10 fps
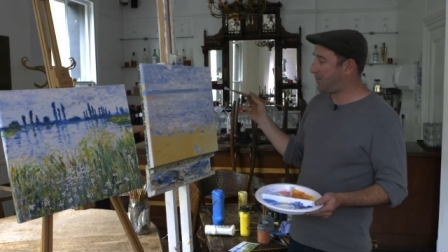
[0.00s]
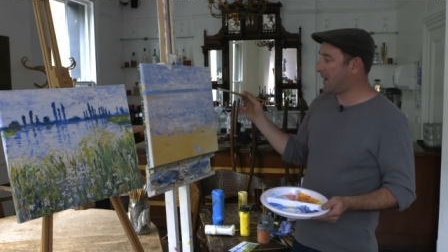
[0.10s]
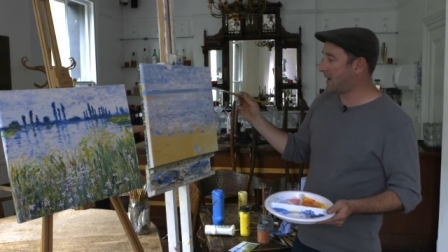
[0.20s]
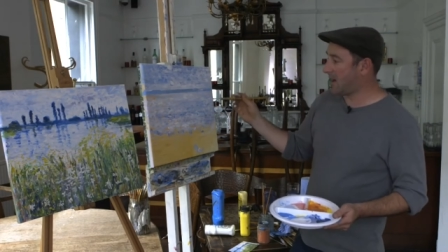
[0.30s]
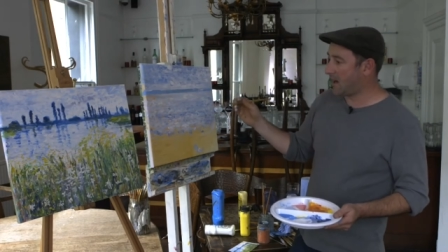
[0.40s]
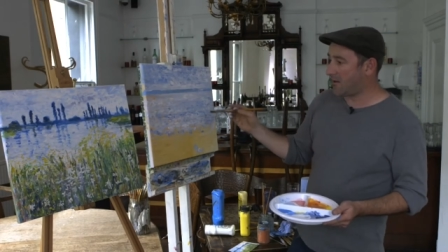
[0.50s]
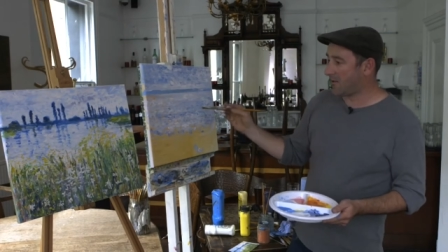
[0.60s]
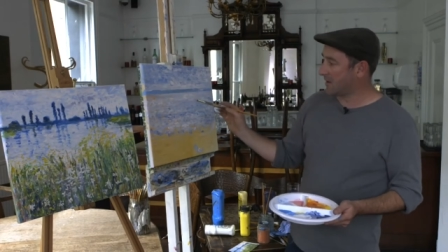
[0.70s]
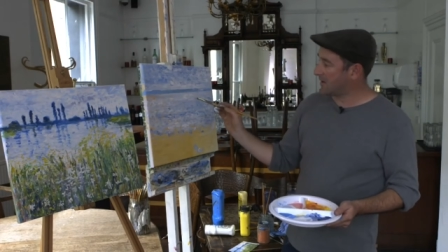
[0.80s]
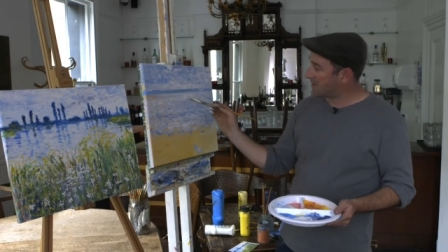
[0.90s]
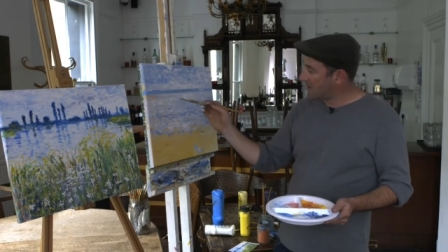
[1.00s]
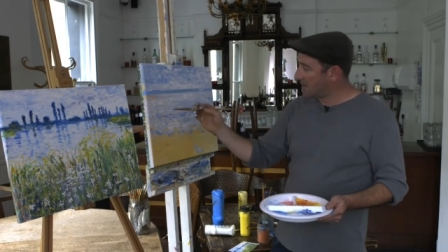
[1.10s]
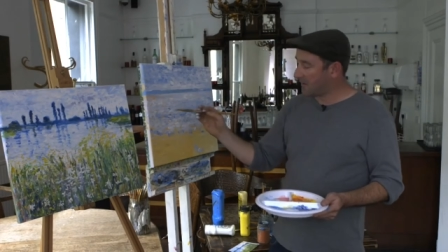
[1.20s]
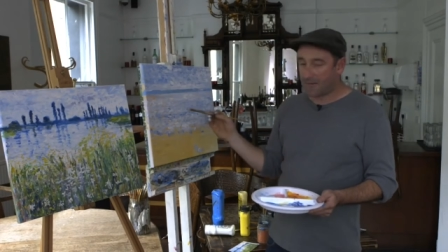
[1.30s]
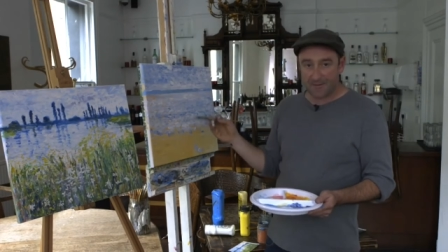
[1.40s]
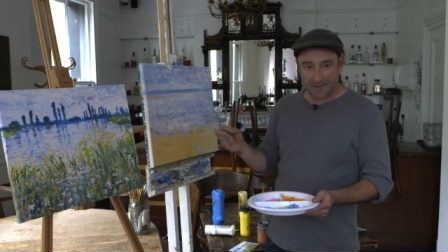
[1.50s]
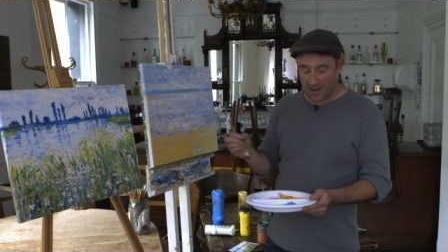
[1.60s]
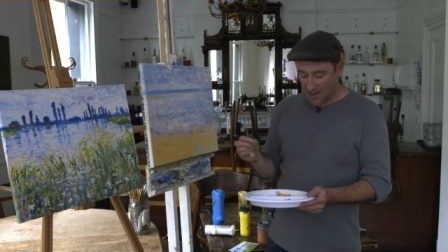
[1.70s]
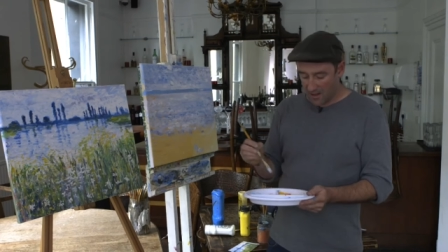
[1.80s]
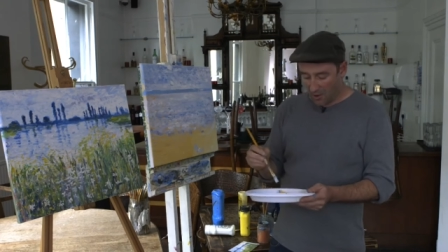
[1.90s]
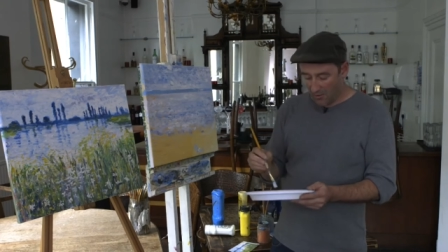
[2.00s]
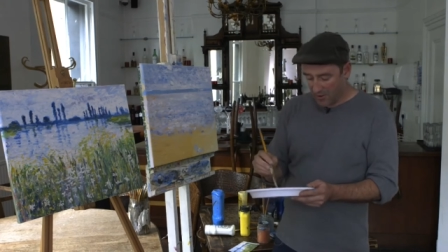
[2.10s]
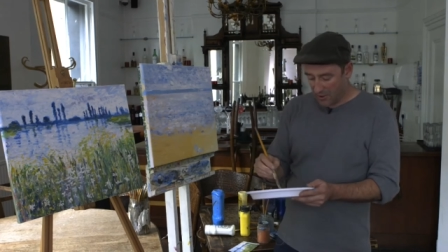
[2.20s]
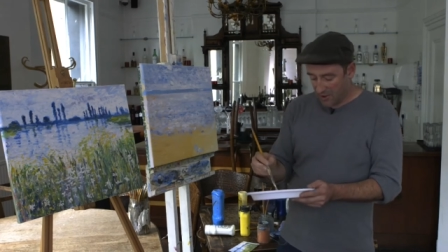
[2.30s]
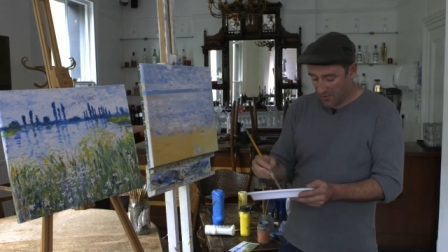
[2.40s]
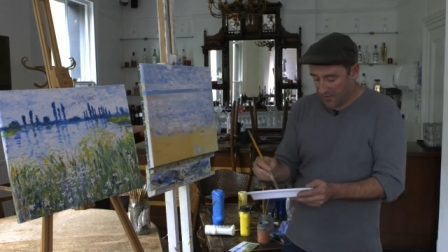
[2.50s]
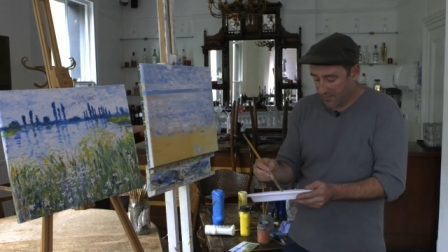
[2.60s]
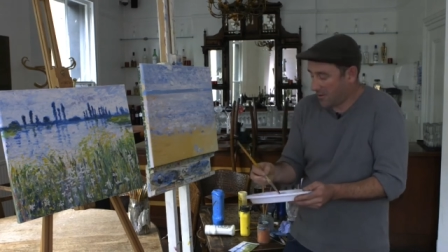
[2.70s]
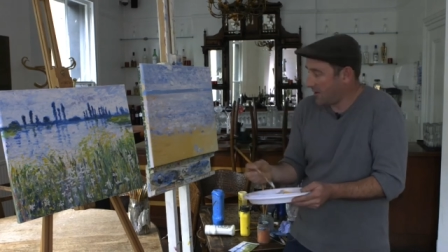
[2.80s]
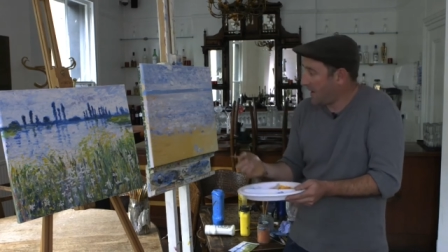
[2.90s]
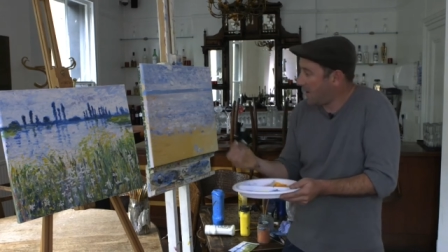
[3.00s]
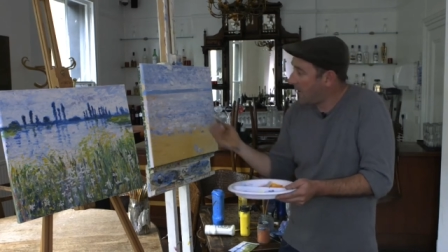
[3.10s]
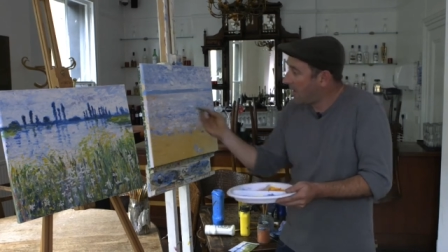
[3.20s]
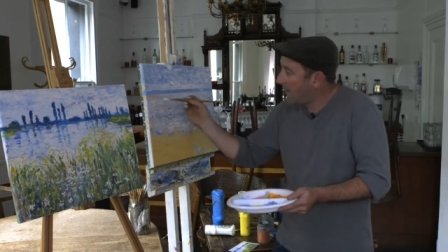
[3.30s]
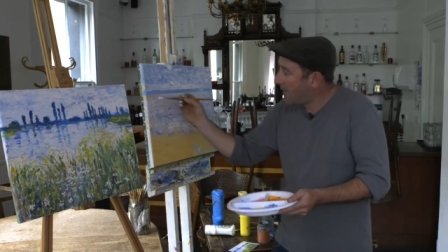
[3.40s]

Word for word: big areas of uh, orange showing through now.